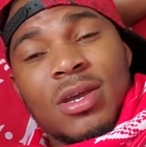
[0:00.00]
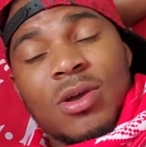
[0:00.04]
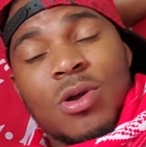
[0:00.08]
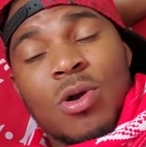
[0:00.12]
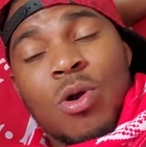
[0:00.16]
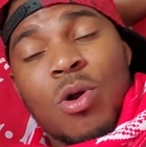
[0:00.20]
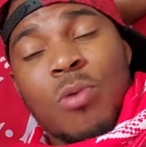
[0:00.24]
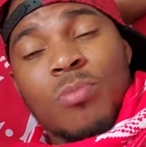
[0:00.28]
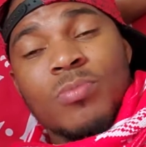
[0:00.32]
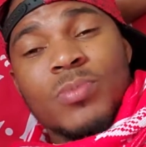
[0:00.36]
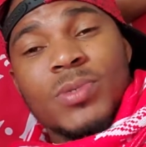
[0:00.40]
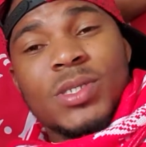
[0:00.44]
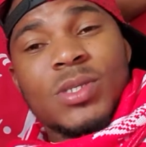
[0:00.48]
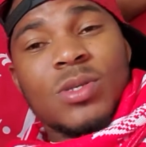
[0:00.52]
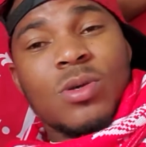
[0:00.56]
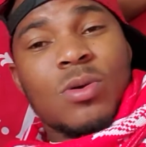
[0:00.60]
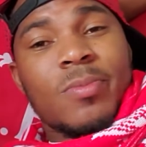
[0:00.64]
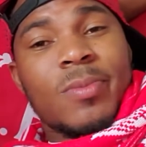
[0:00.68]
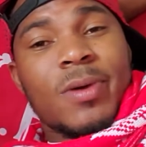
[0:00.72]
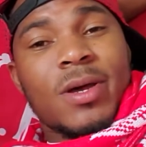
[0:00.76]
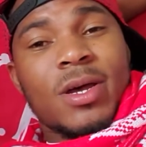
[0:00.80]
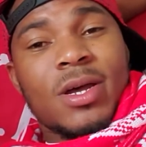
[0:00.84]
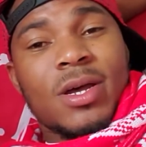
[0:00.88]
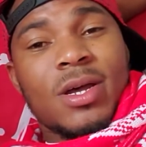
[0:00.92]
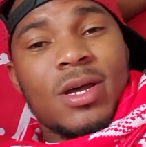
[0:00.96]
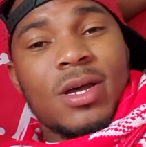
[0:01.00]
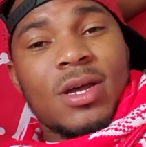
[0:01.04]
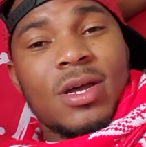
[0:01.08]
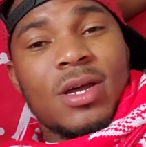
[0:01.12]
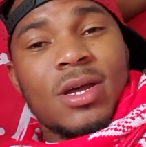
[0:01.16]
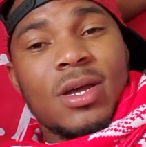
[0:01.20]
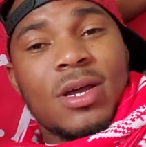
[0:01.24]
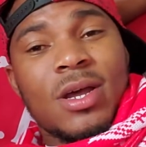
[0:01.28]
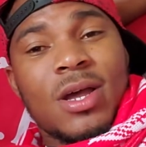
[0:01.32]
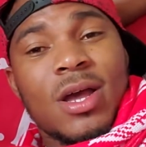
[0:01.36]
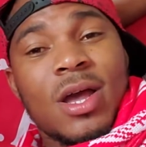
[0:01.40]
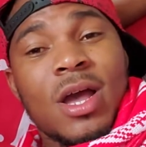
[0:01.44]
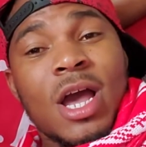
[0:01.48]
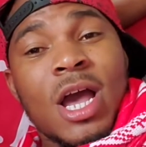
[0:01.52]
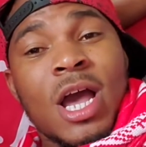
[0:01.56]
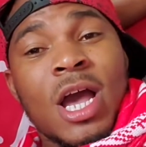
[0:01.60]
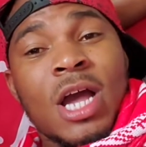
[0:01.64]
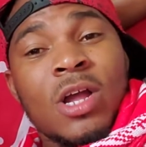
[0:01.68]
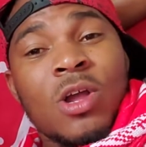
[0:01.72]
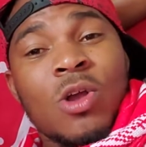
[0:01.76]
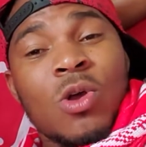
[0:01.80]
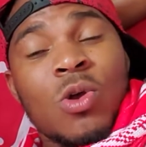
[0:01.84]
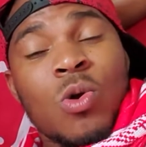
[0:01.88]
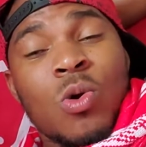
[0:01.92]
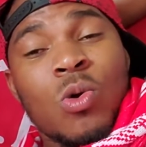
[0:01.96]
come summer
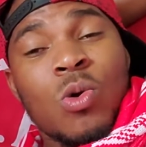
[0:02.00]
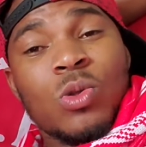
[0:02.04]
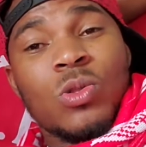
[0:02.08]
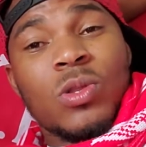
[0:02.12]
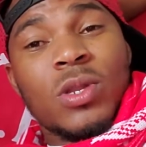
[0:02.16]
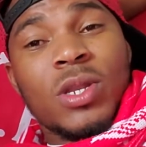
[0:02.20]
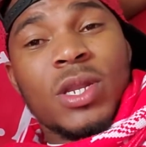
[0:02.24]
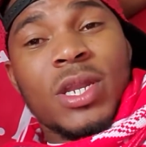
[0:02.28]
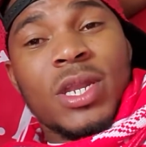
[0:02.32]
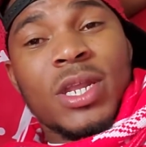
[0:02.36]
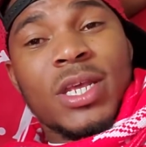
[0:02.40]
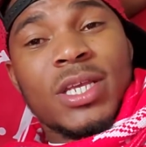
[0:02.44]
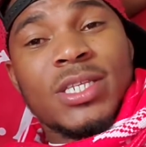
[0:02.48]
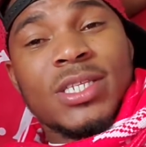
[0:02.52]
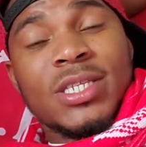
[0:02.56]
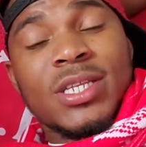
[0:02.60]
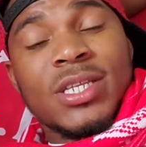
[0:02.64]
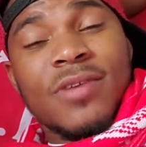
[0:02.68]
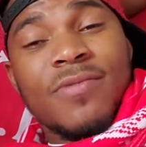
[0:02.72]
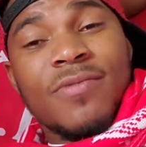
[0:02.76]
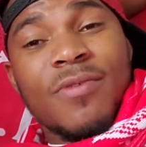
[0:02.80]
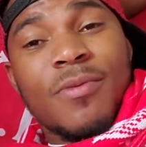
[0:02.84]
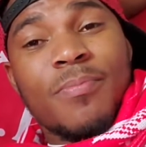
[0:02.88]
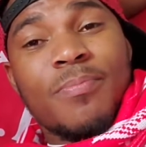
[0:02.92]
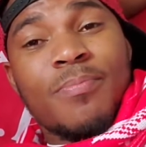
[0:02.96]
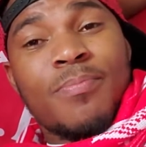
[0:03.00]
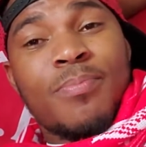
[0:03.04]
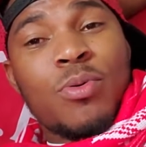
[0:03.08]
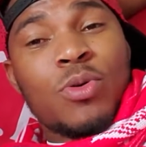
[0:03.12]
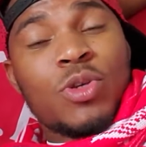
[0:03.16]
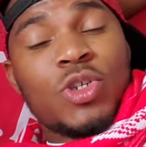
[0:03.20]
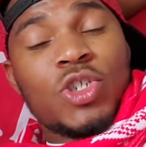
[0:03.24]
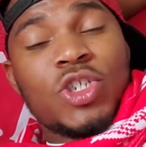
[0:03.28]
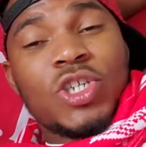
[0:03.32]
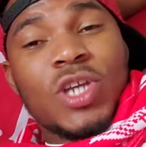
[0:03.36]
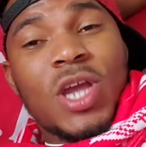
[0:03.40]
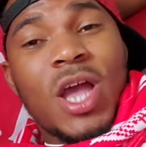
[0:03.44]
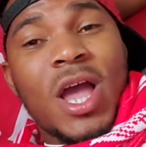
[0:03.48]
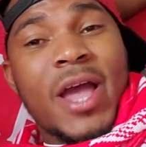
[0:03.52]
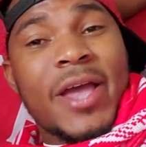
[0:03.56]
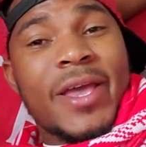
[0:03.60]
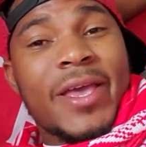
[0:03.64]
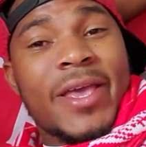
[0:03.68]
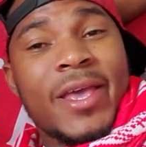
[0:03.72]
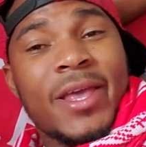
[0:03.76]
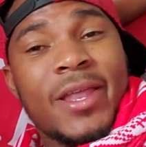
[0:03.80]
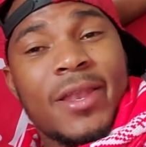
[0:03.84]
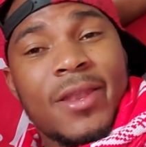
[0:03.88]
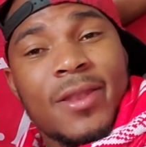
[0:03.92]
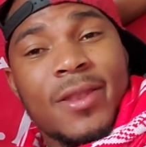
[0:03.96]
and go to the next level. Push
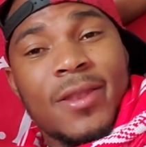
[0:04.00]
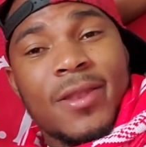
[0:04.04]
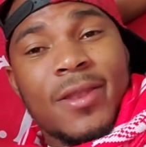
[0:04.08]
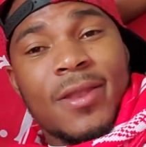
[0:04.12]
again.